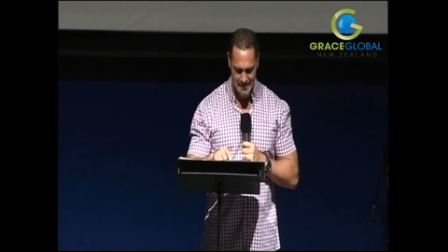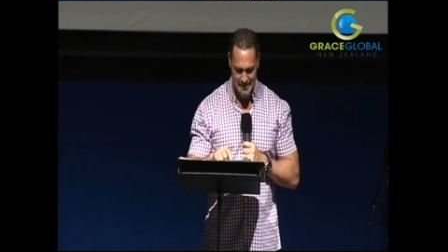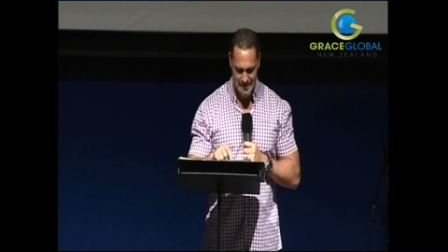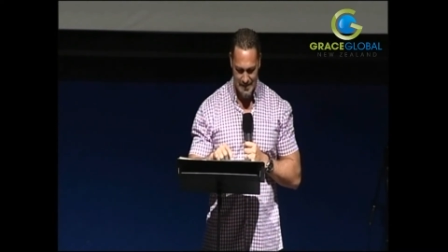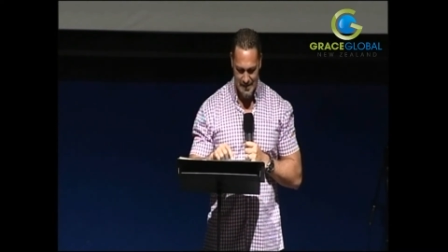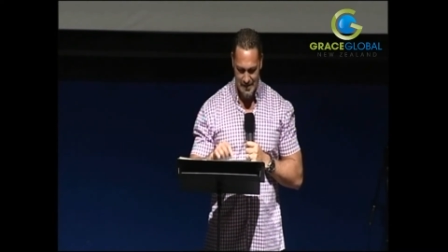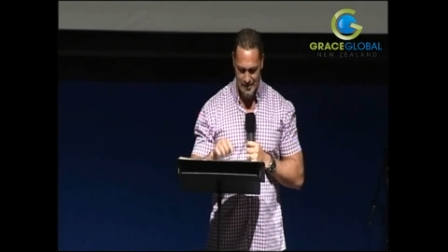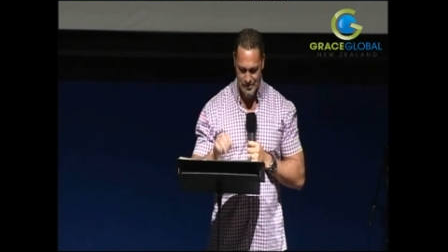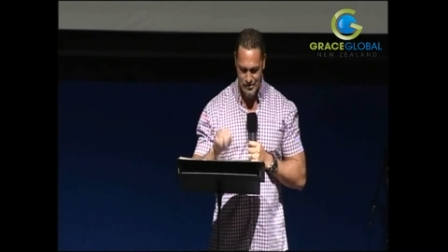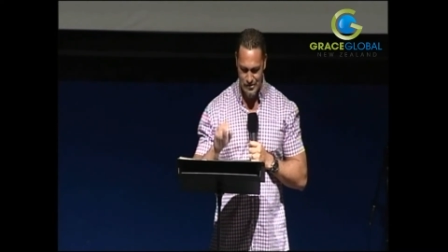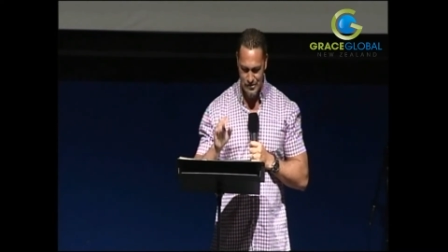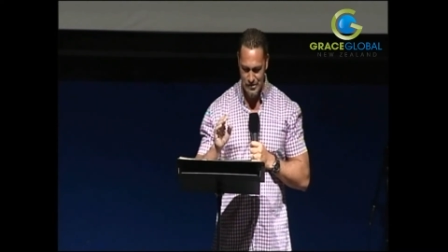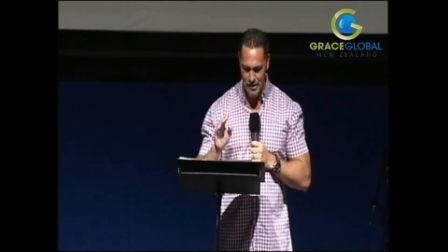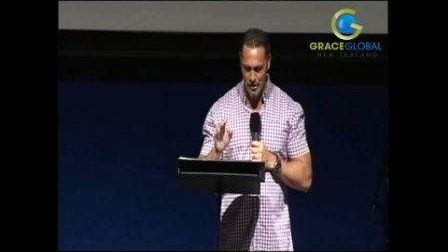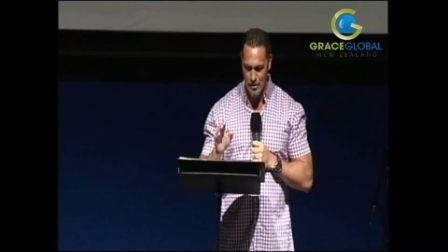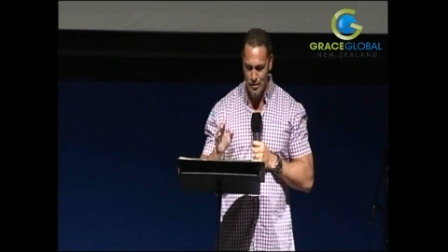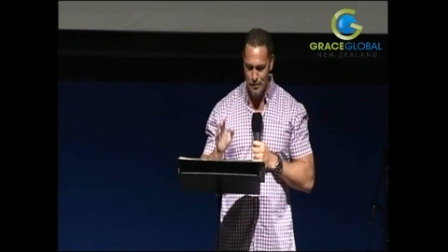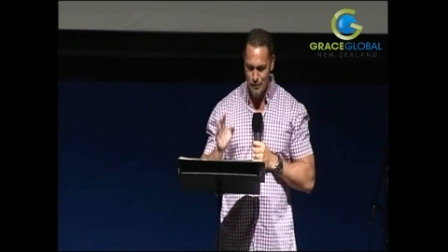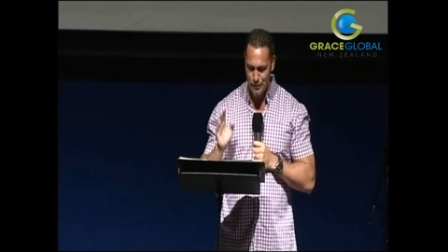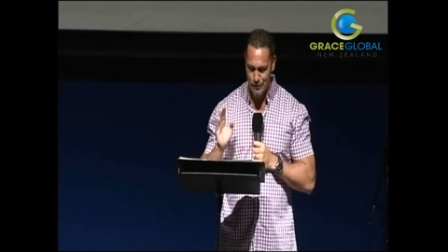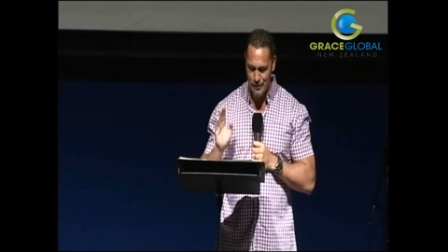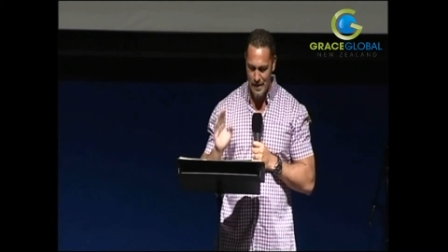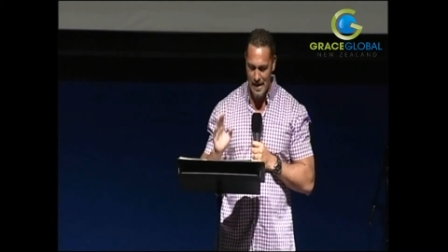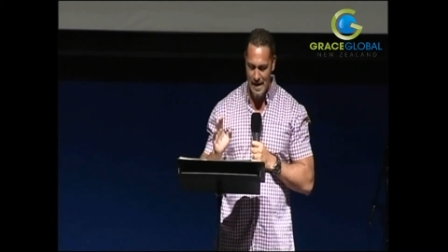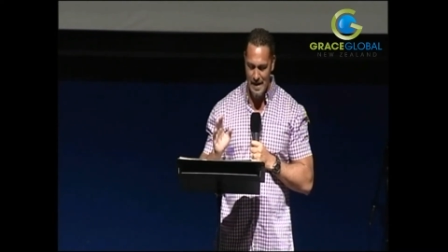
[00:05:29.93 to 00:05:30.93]
It's so
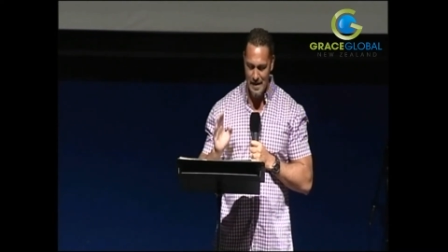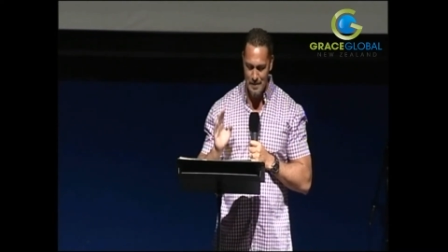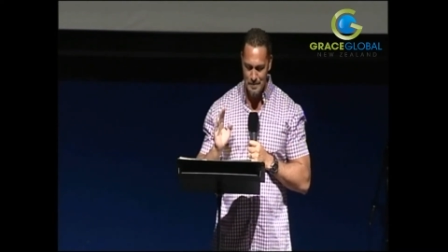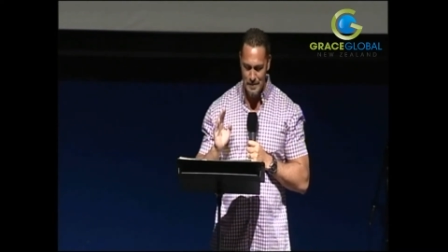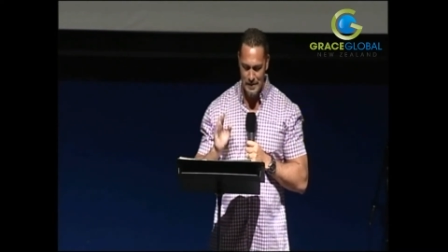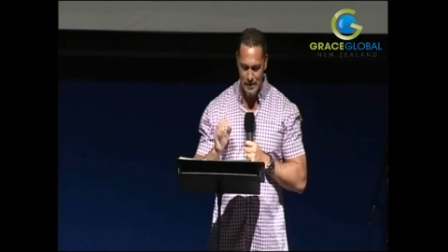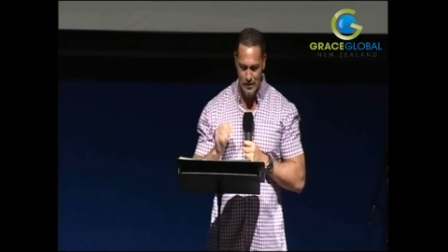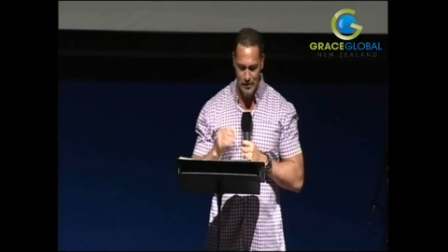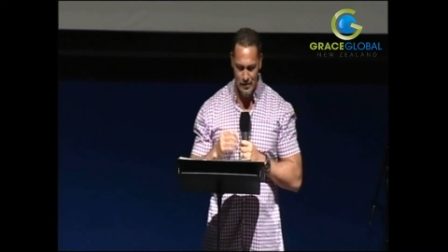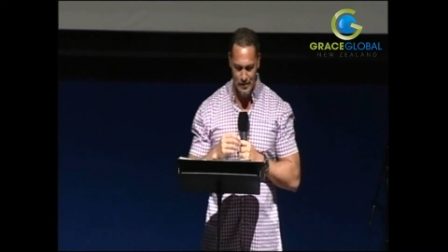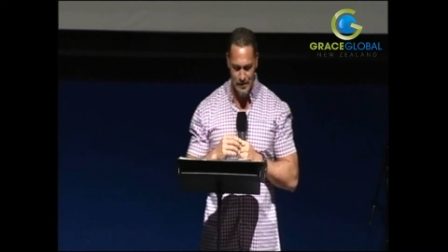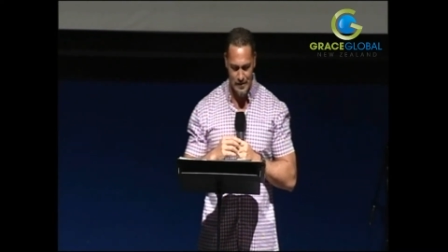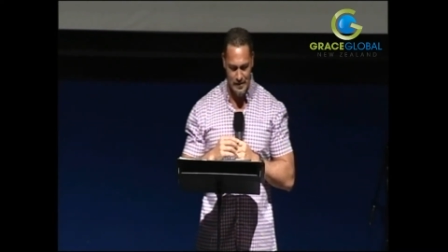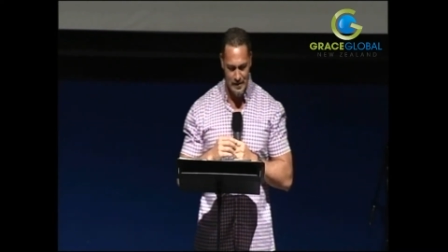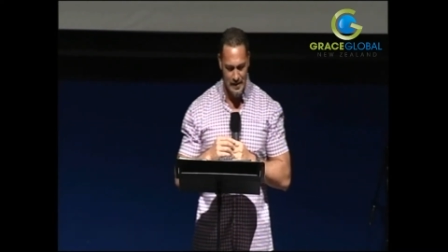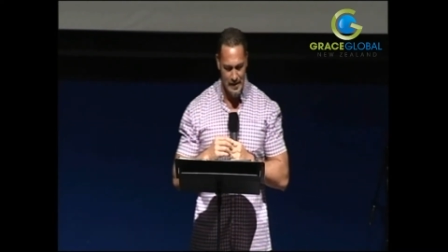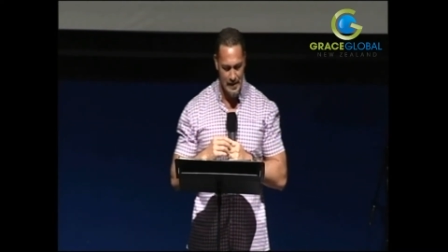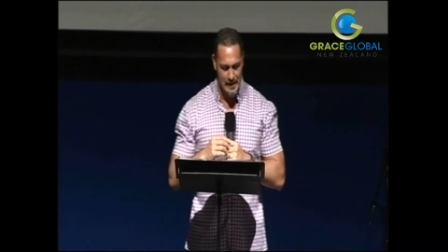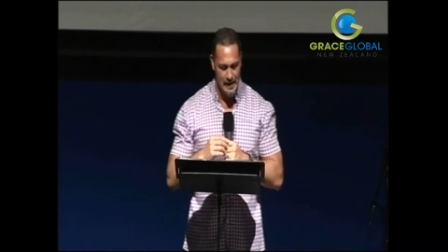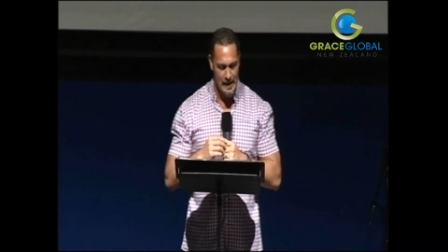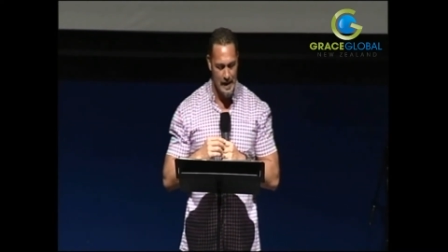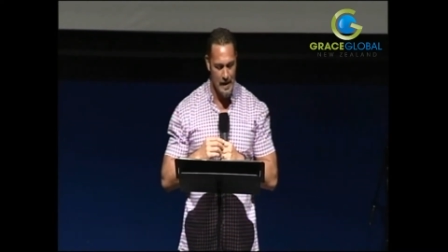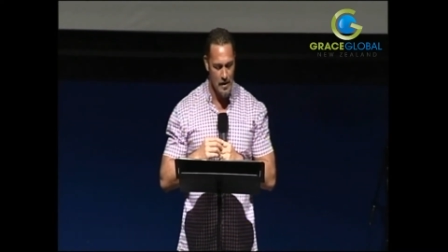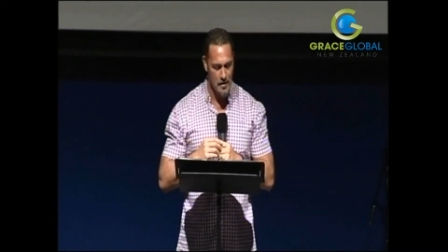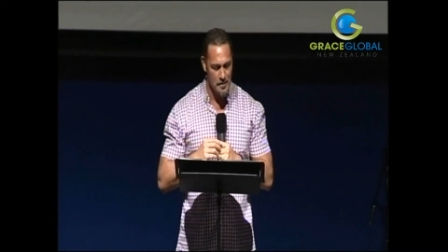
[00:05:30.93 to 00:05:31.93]
far beyond
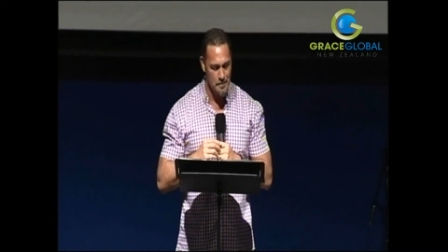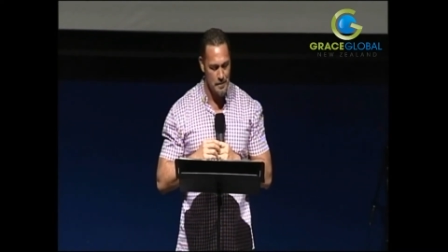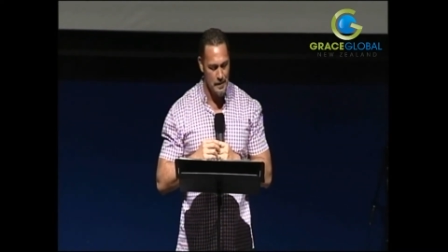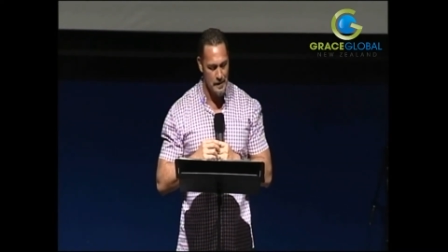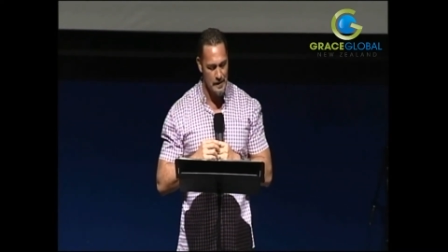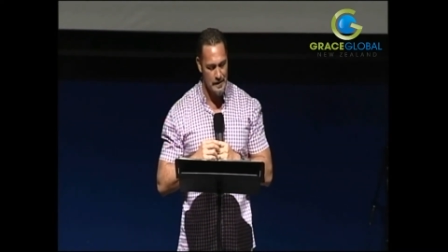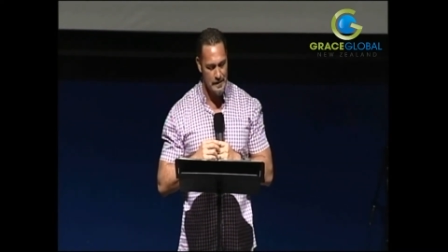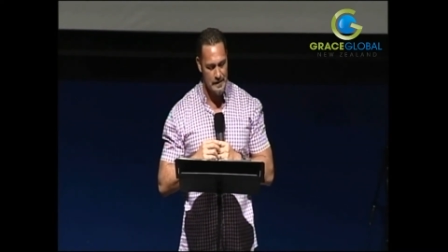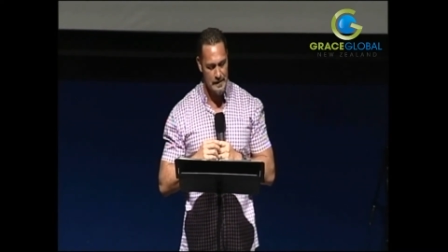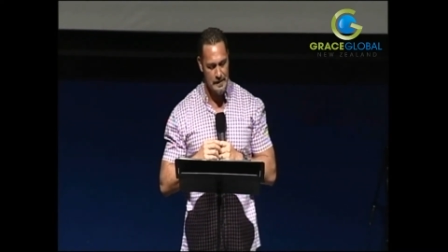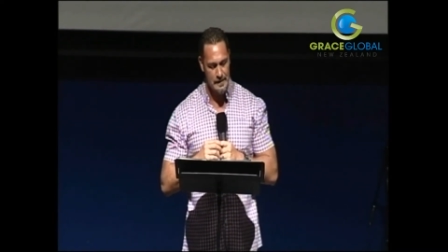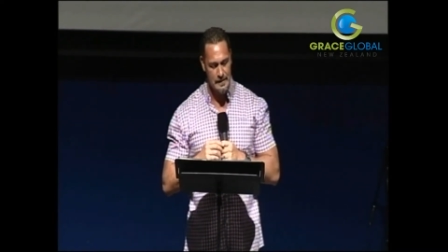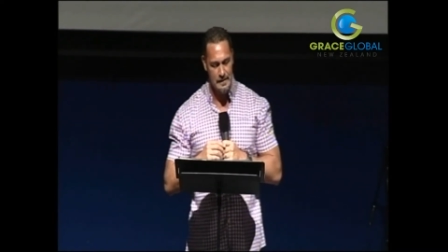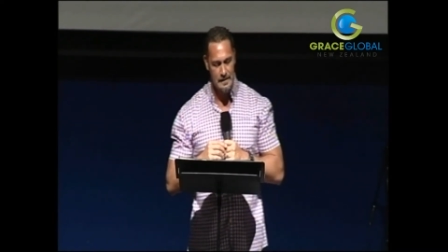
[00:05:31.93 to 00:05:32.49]
our ability.